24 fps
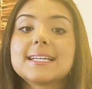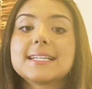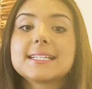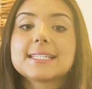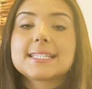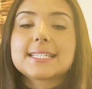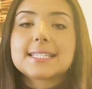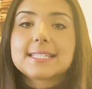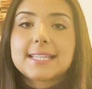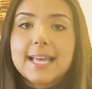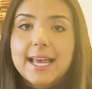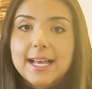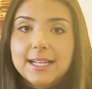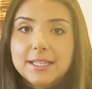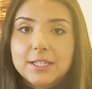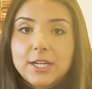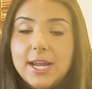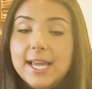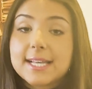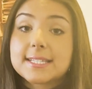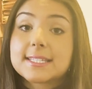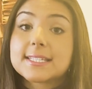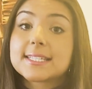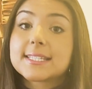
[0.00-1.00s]

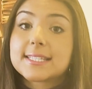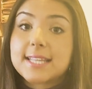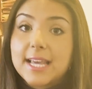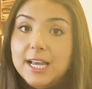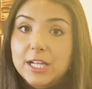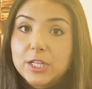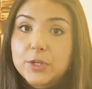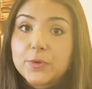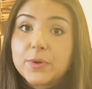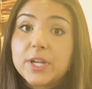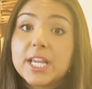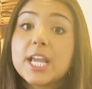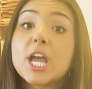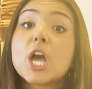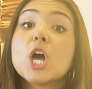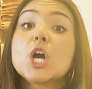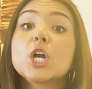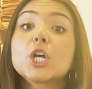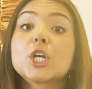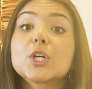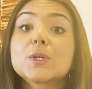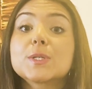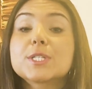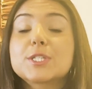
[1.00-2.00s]
a salary
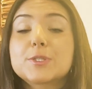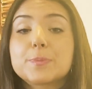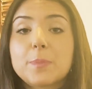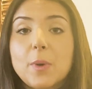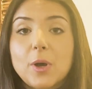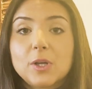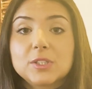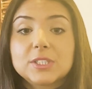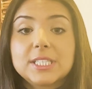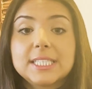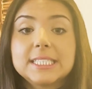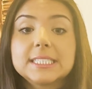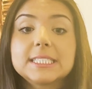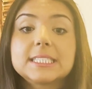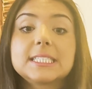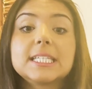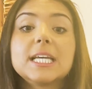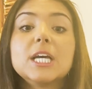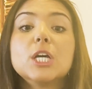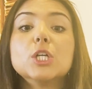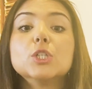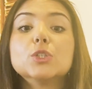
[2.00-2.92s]
correspondent